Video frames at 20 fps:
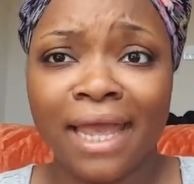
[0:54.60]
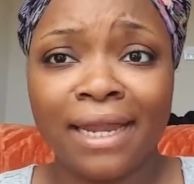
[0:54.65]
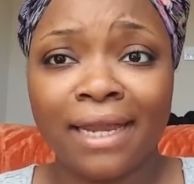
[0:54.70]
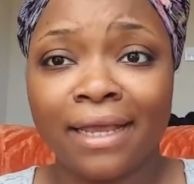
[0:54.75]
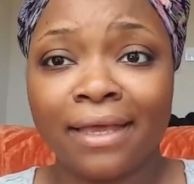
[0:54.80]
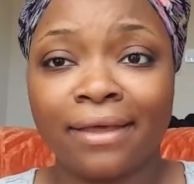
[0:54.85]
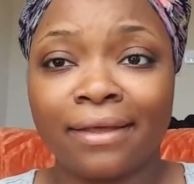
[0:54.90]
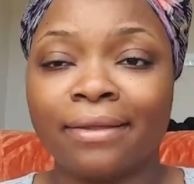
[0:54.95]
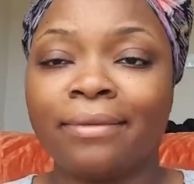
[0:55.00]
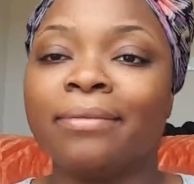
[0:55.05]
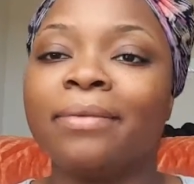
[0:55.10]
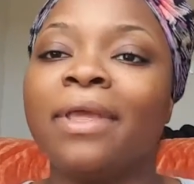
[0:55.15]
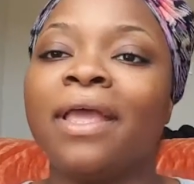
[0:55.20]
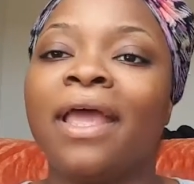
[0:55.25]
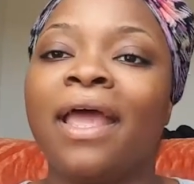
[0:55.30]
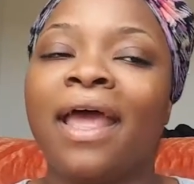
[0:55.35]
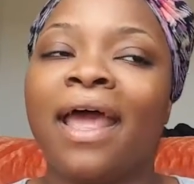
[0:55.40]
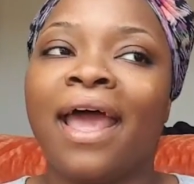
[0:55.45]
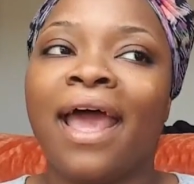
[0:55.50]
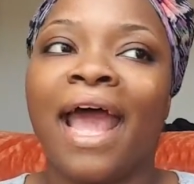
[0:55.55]
any good?
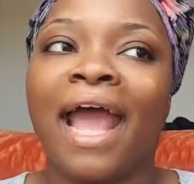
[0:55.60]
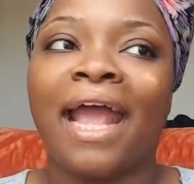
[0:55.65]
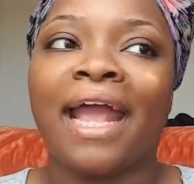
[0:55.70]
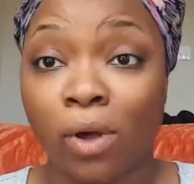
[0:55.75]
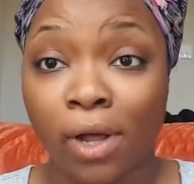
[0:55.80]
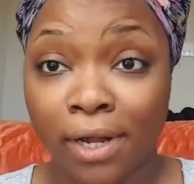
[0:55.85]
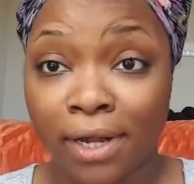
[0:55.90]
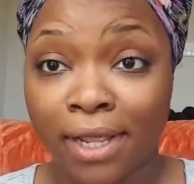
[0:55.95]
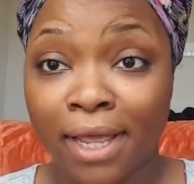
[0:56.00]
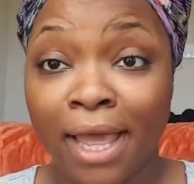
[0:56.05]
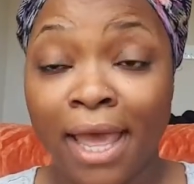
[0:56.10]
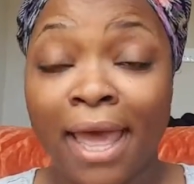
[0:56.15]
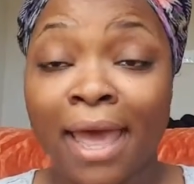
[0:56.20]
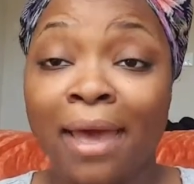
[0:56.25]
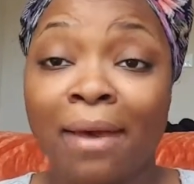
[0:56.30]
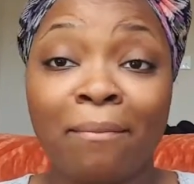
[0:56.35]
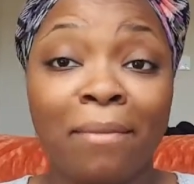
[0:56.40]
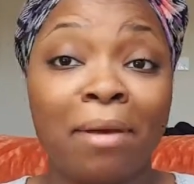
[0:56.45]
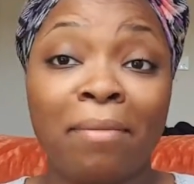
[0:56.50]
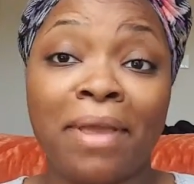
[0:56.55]
And one,
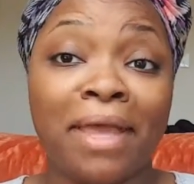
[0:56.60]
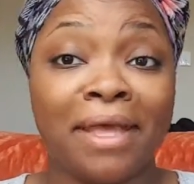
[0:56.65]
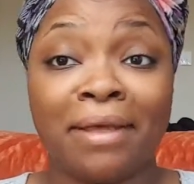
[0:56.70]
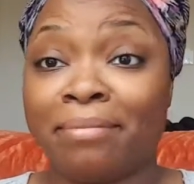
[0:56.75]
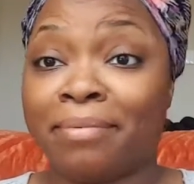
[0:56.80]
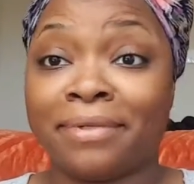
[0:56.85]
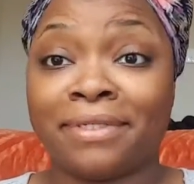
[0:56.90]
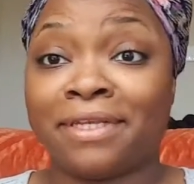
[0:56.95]
my makeup